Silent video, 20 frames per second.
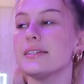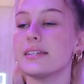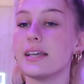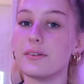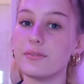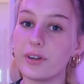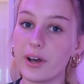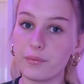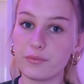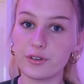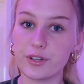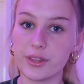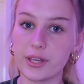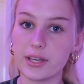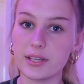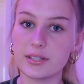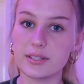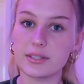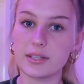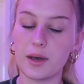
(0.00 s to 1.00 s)
I saved
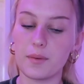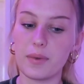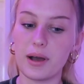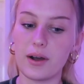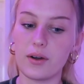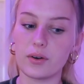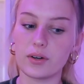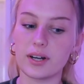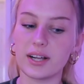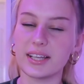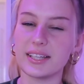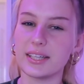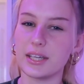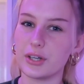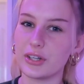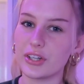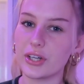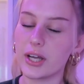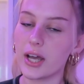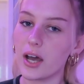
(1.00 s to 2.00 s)
up for this about
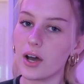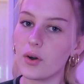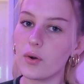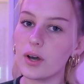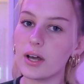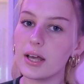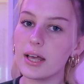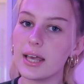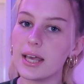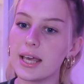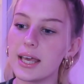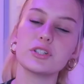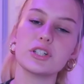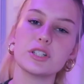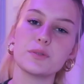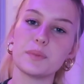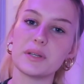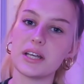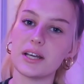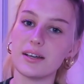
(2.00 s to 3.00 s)
a year ago.
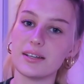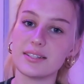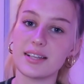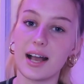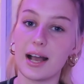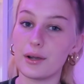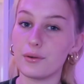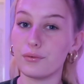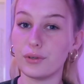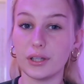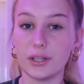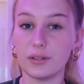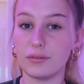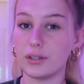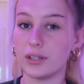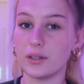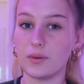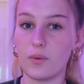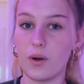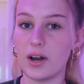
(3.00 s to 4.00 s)
That was just because I
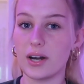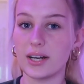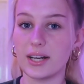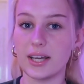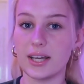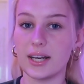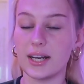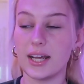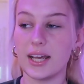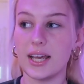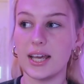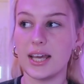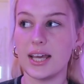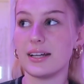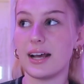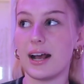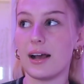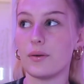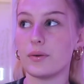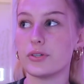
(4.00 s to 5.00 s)
really, really wanted it,
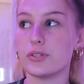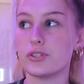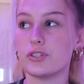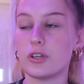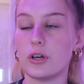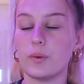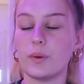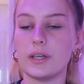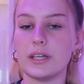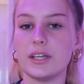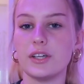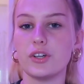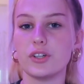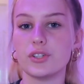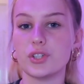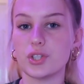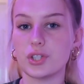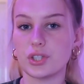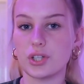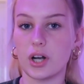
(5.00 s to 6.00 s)
and I was so
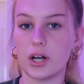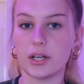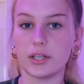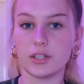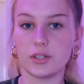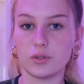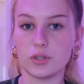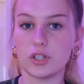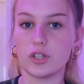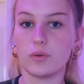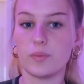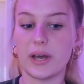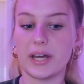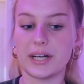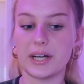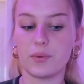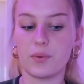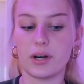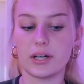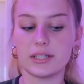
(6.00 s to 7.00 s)
eager to start
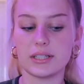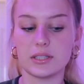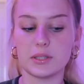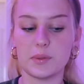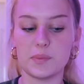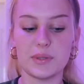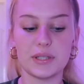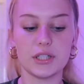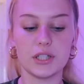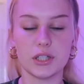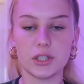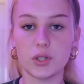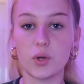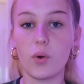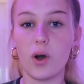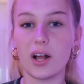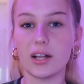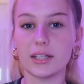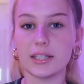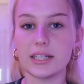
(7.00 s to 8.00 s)
YouTube and I wanted it to be
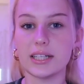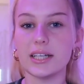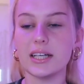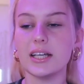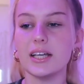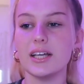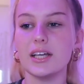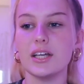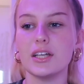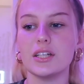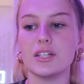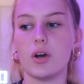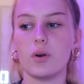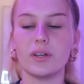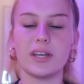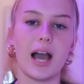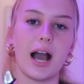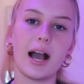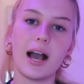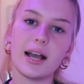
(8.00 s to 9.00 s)
good quality.
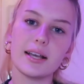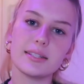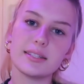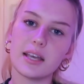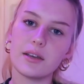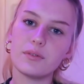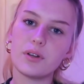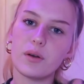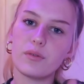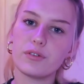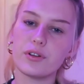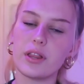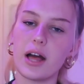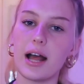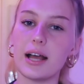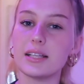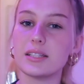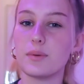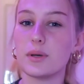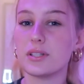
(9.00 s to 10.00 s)
So yeah, I saved
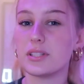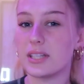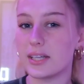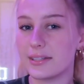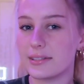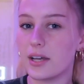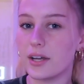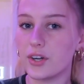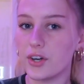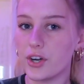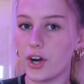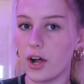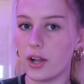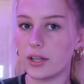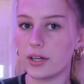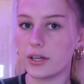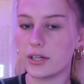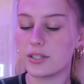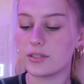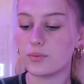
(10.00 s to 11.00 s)
up for that. It's about
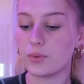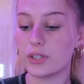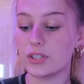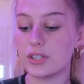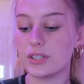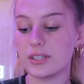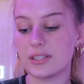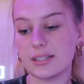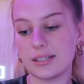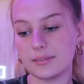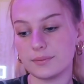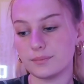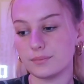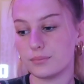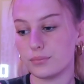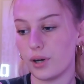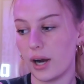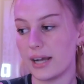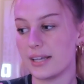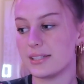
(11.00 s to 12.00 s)
$600, which is
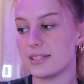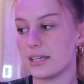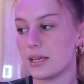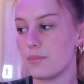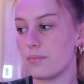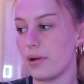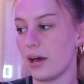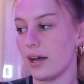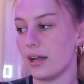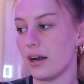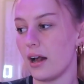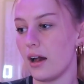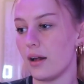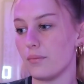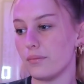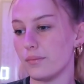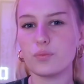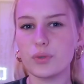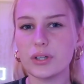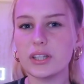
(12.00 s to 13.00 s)
pricey,
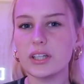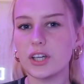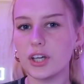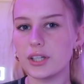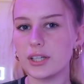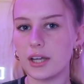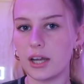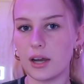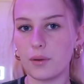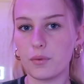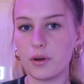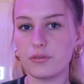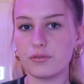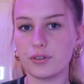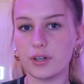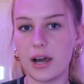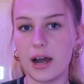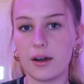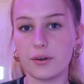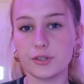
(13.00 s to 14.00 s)
but it's a really good
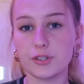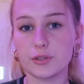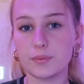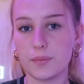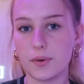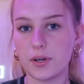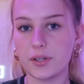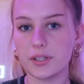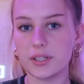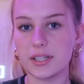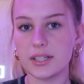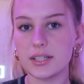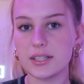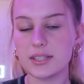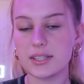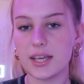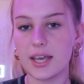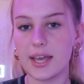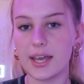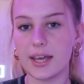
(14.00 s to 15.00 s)
camera for how small
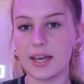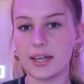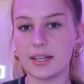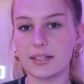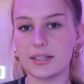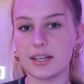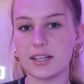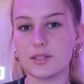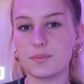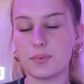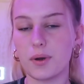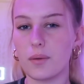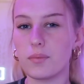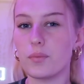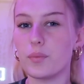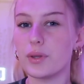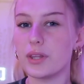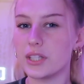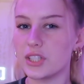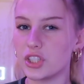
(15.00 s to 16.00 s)
it is, and it's
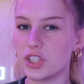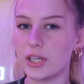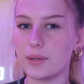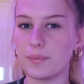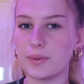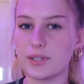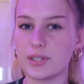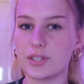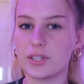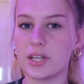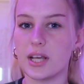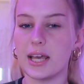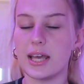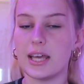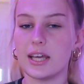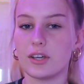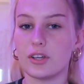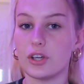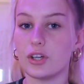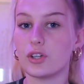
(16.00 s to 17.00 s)
probably the
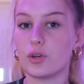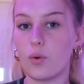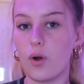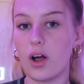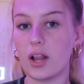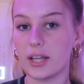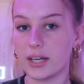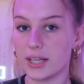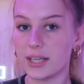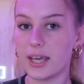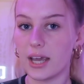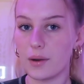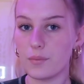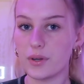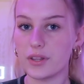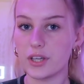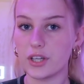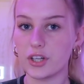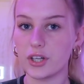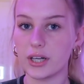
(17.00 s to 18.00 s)
cheapest good quality
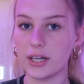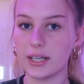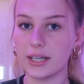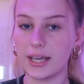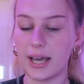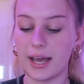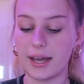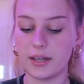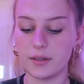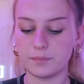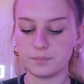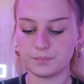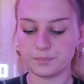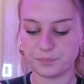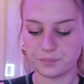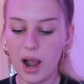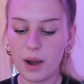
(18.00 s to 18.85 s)
camera that you're gonna get.